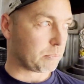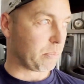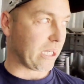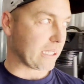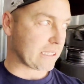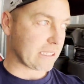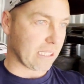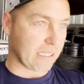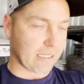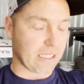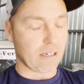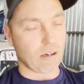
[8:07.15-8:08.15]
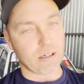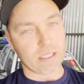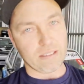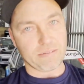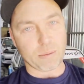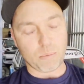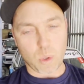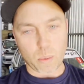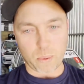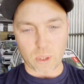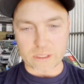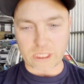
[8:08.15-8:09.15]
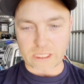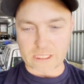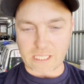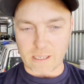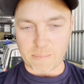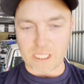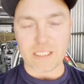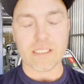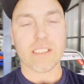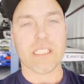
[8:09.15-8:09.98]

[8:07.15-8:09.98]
But there are even more projects coming,